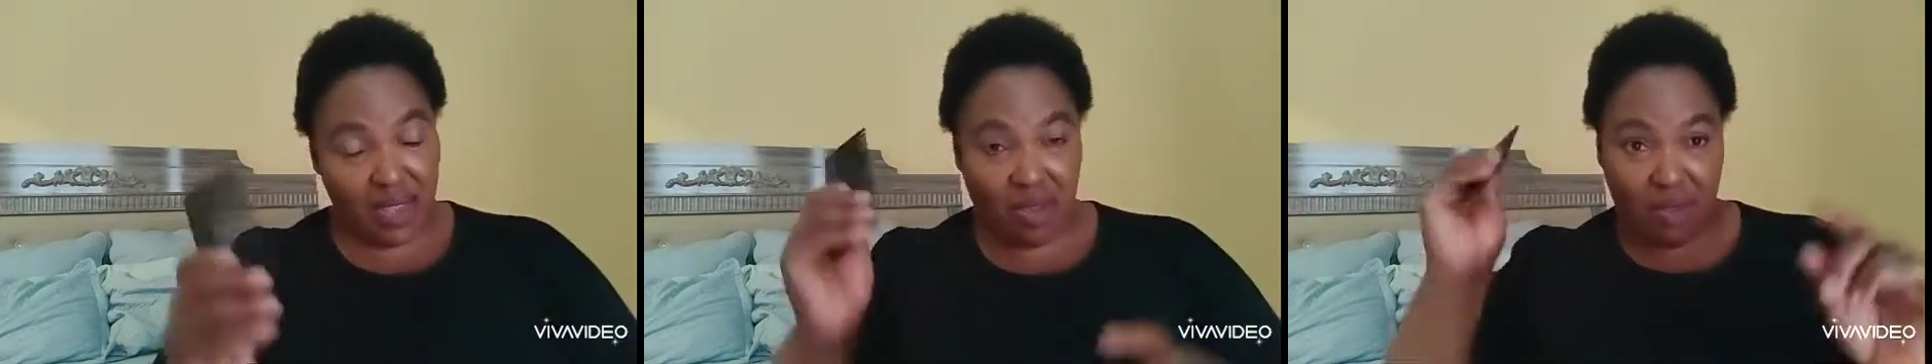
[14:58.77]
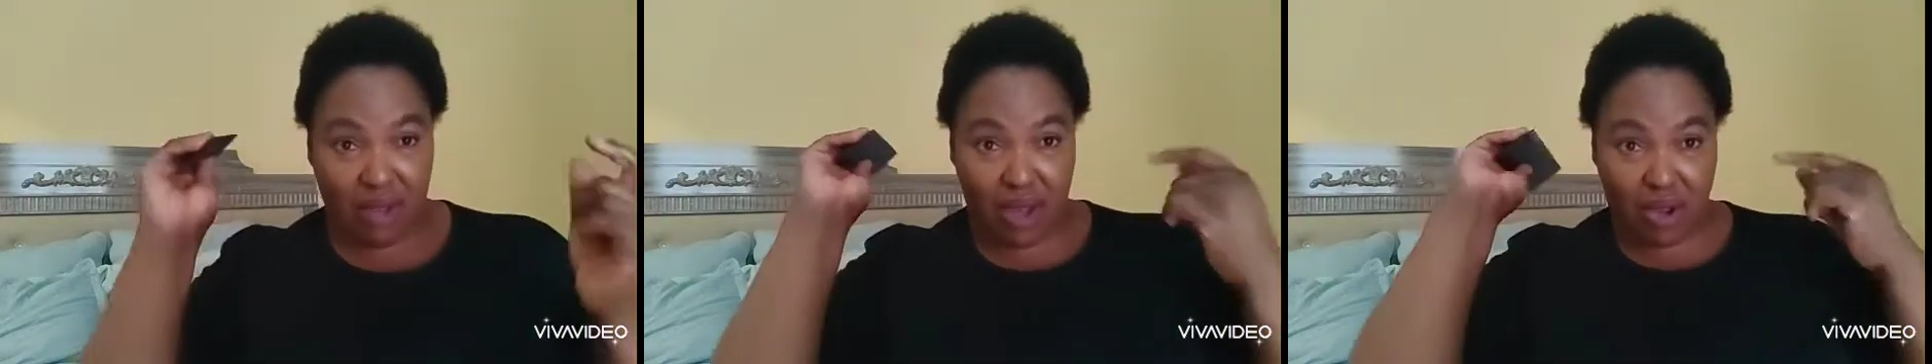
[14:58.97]

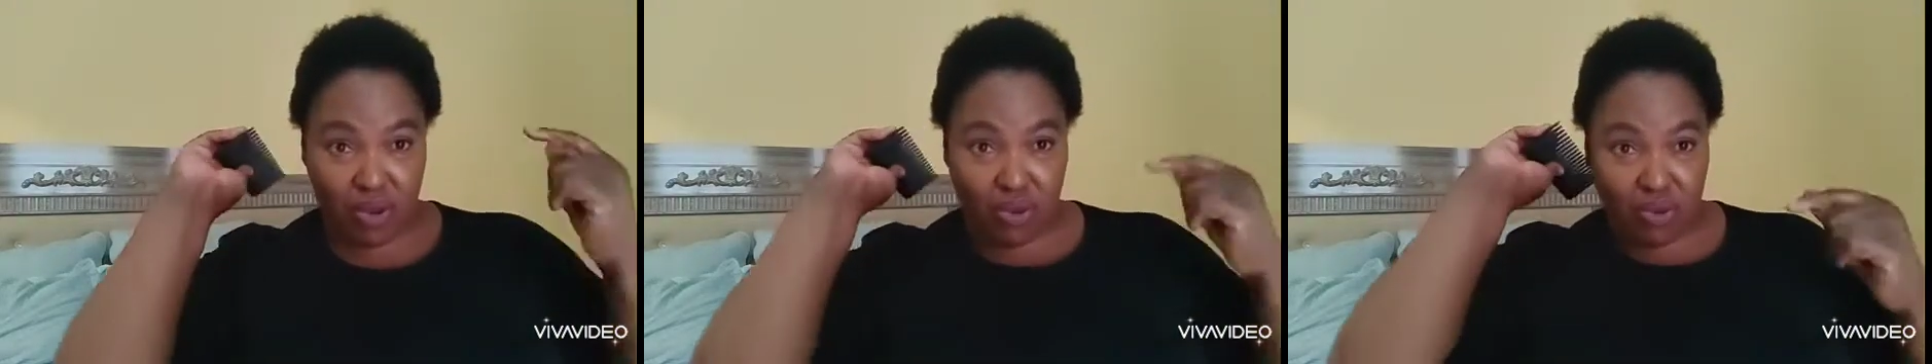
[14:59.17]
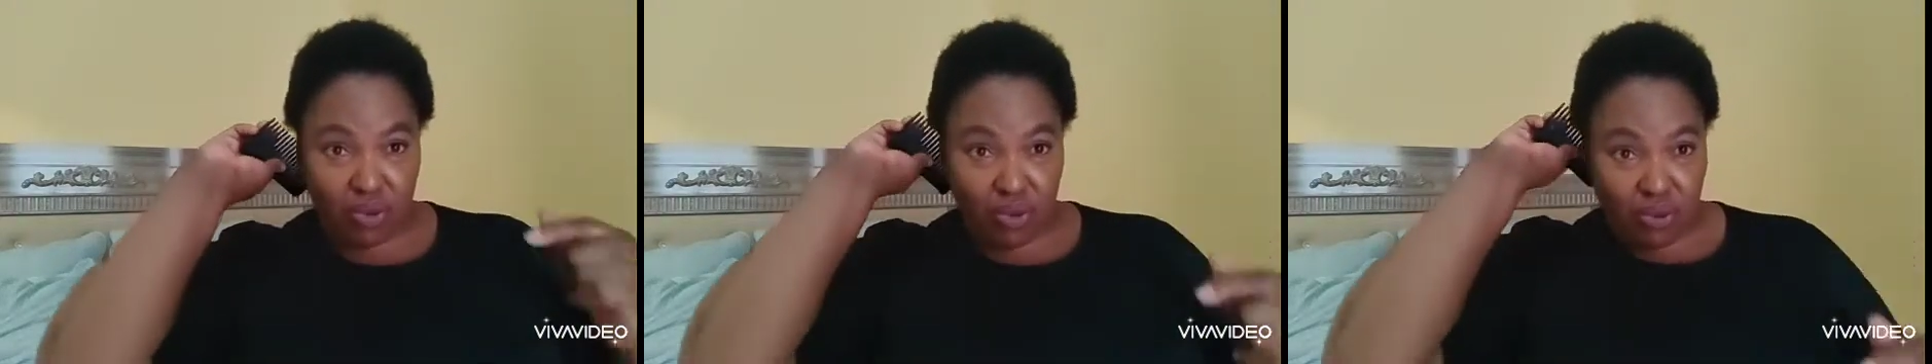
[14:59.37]
you are
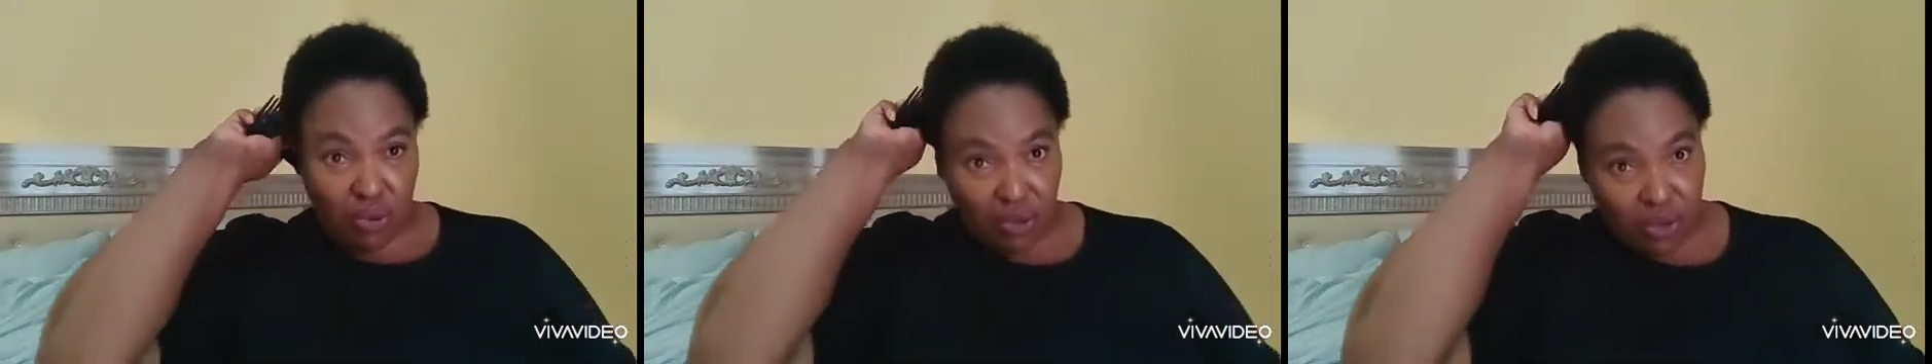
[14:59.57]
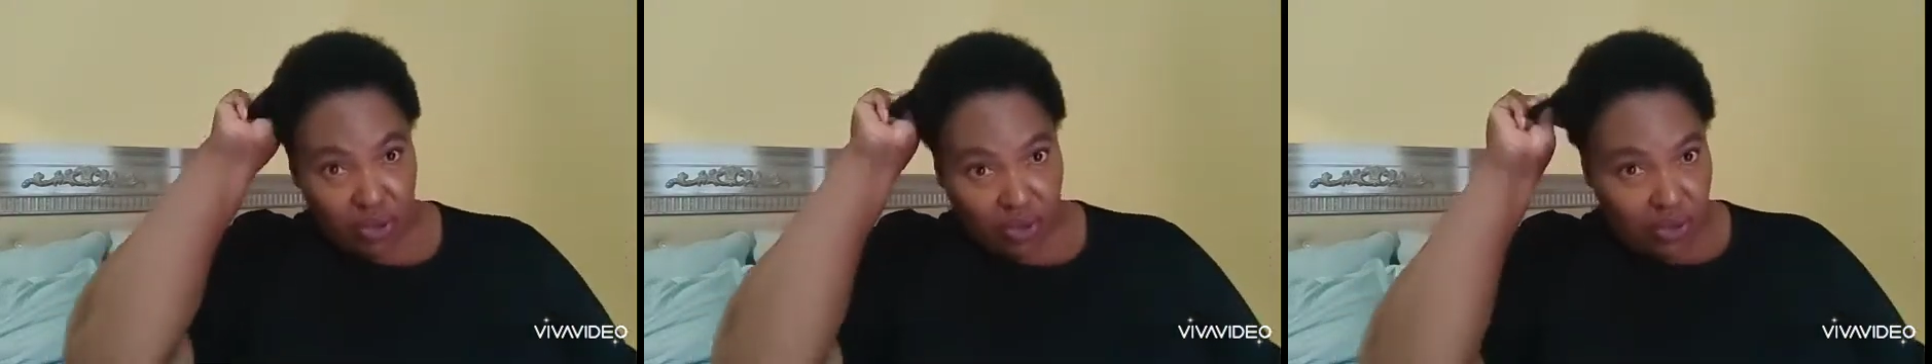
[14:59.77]

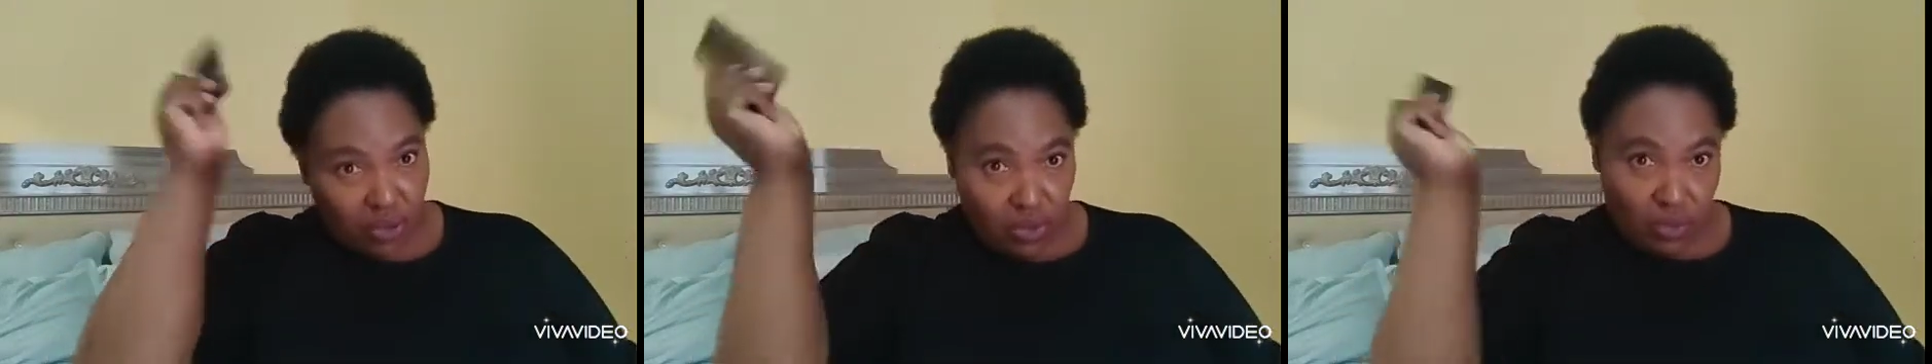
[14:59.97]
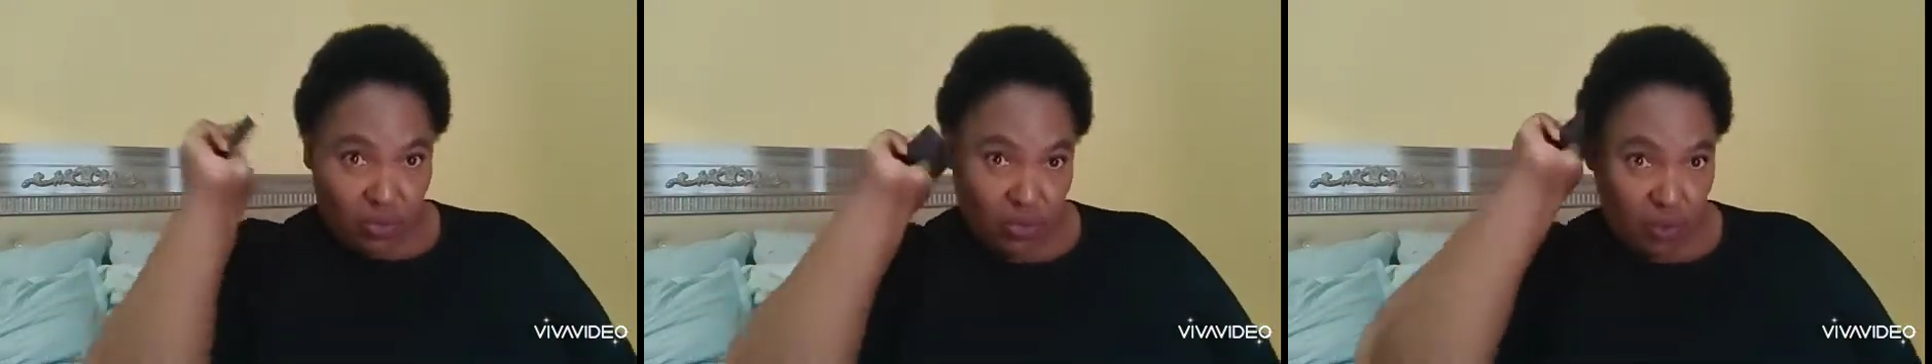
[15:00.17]
cuckoo,
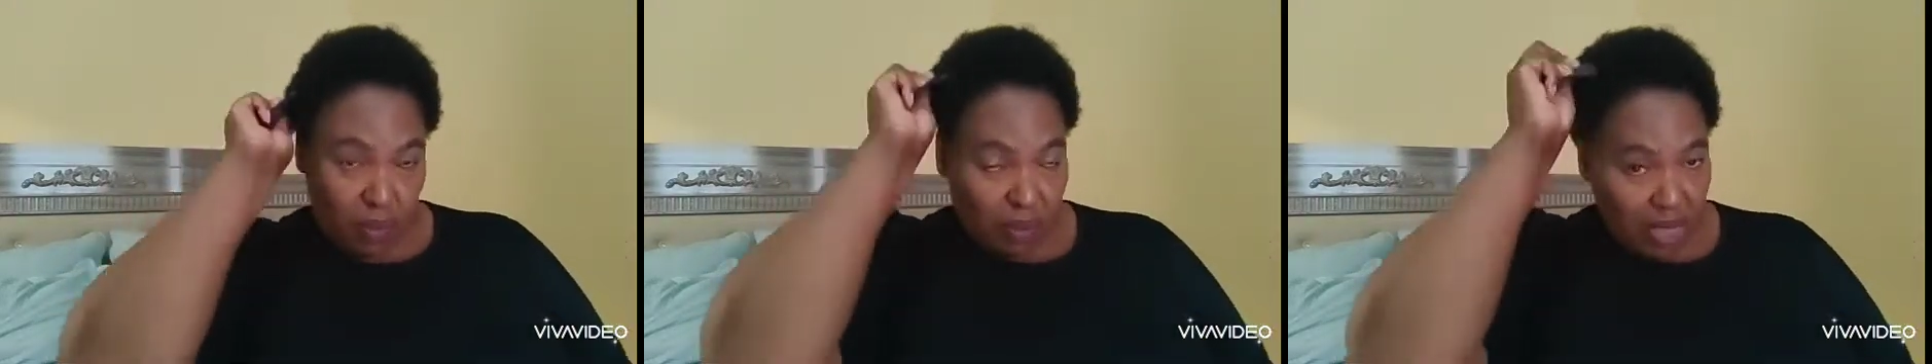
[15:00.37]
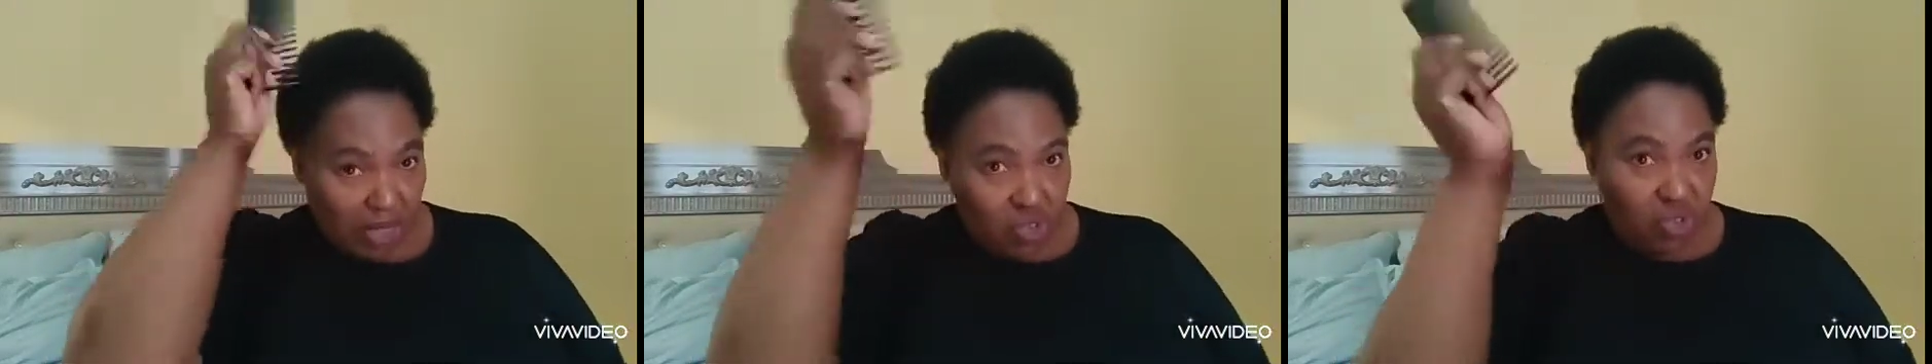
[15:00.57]
So
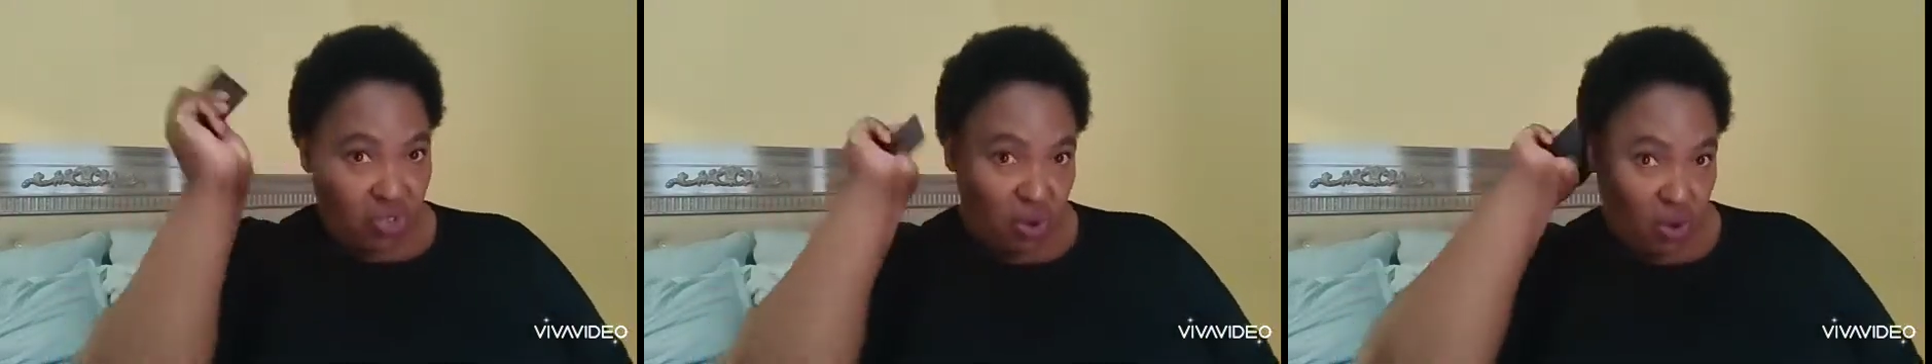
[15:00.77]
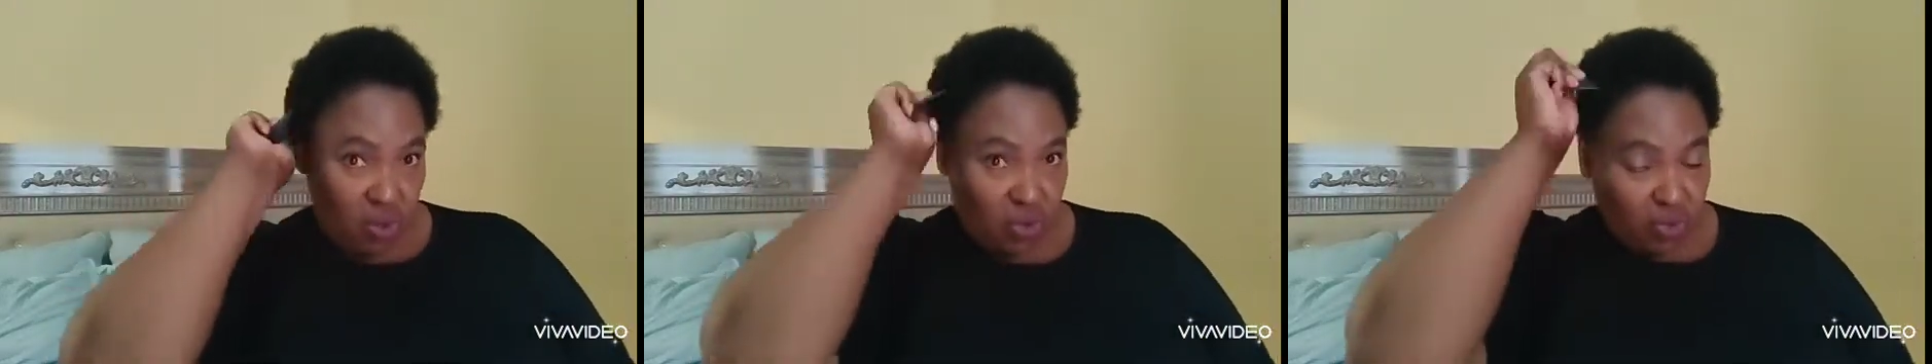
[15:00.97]
make
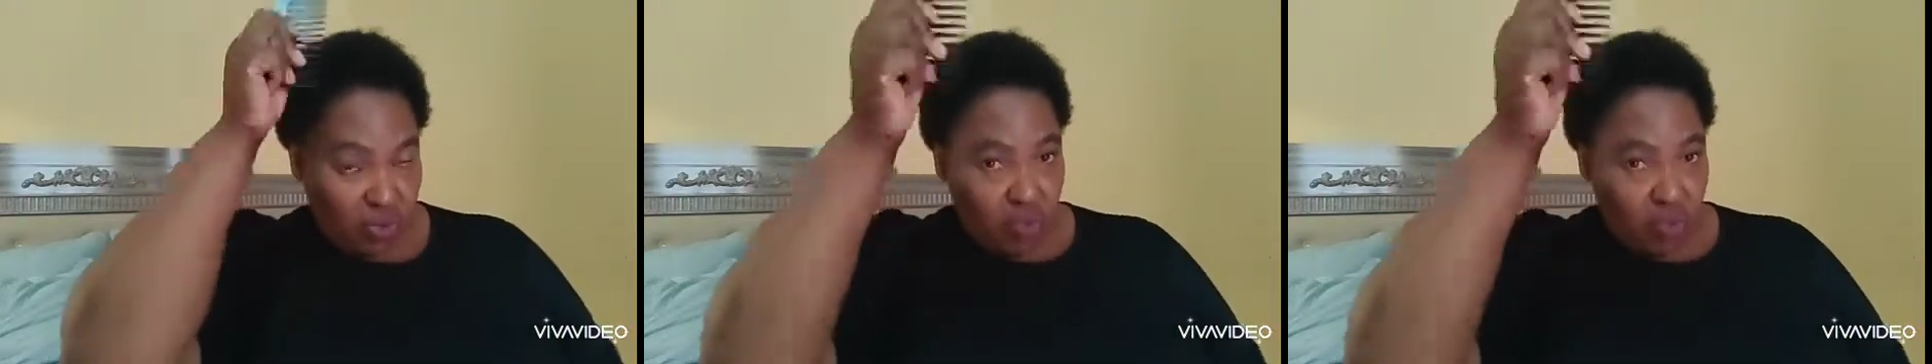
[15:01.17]
sure you